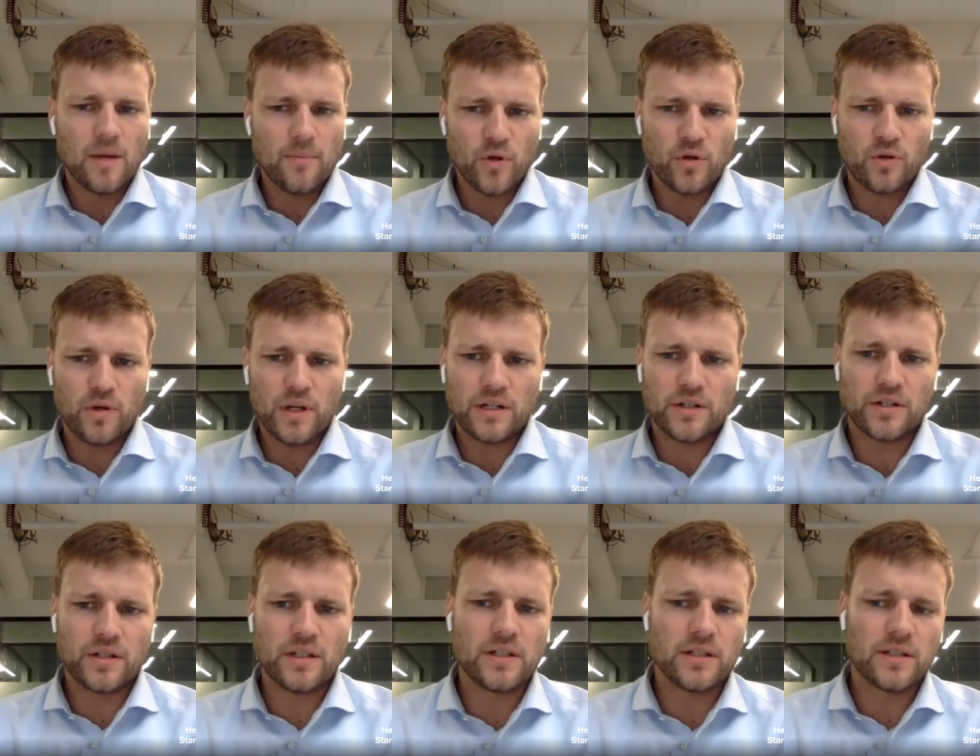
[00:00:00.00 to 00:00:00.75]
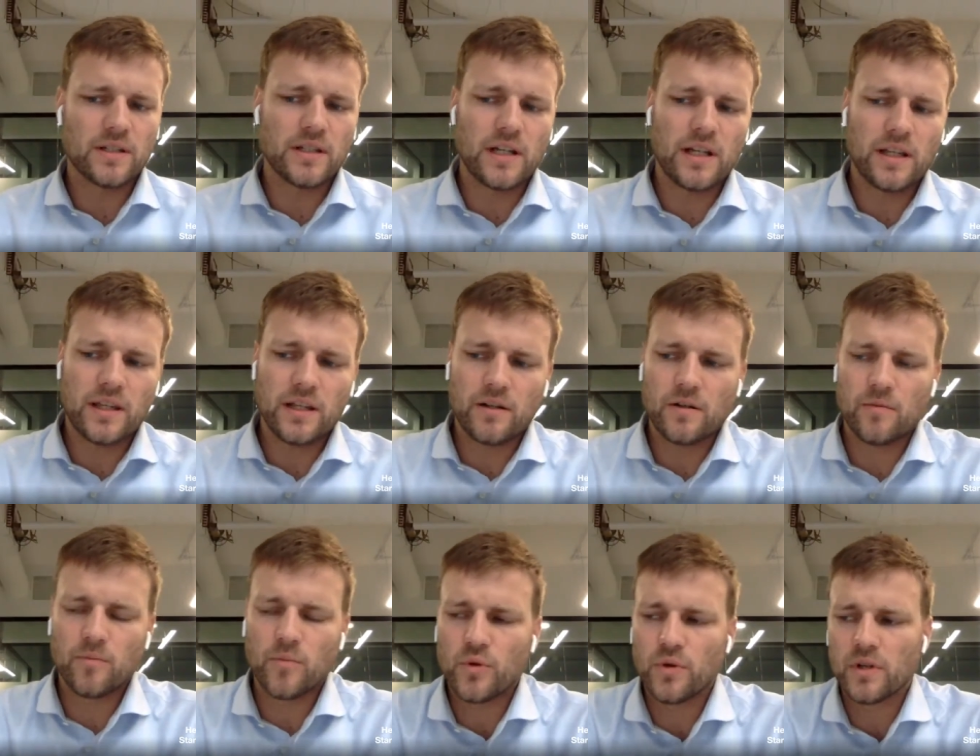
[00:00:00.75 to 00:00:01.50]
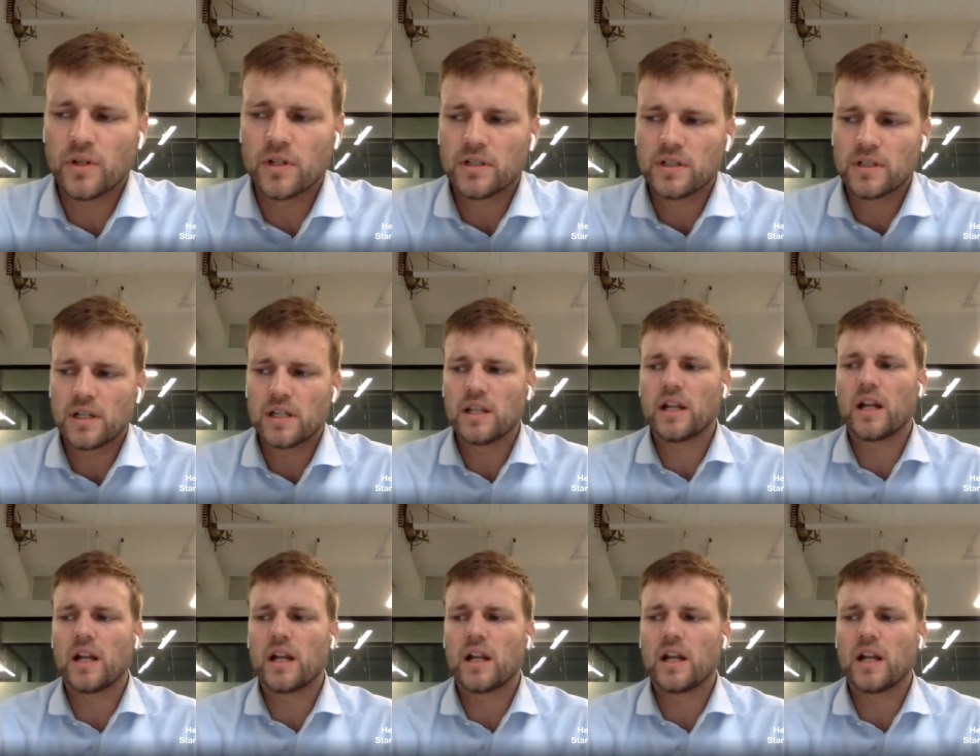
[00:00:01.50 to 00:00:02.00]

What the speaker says: have a couple questions that I think are important, sure.